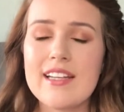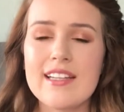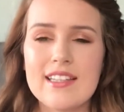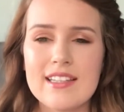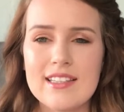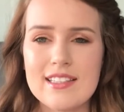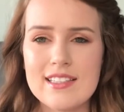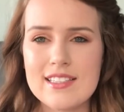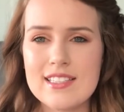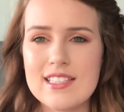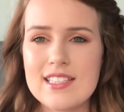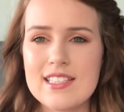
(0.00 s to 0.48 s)

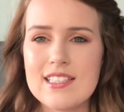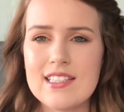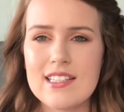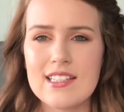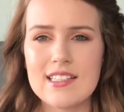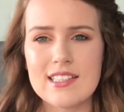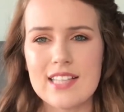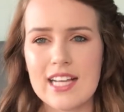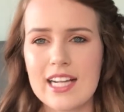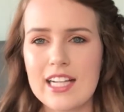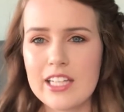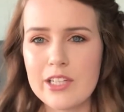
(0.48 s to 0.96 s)
and this is
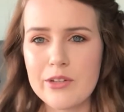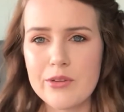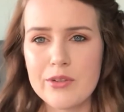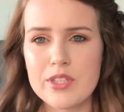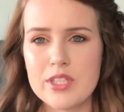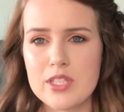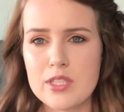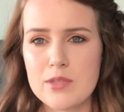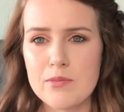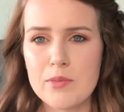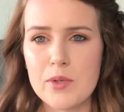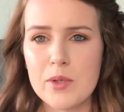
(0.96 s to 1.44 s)
exactly what
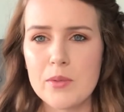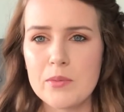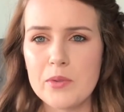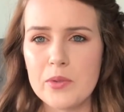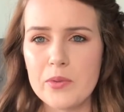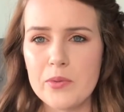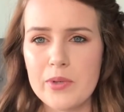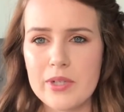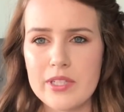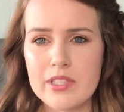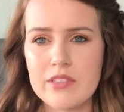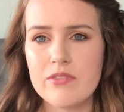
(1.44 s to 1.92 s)
this mobile
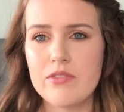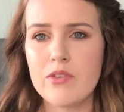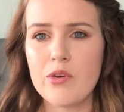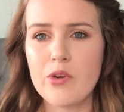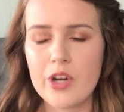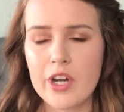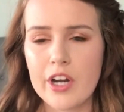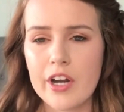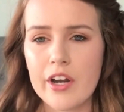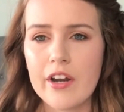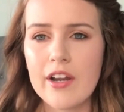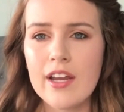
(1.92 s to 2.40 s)
was for
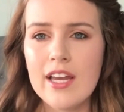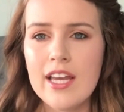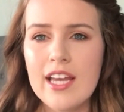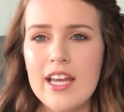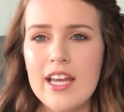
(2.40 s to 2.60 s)
her.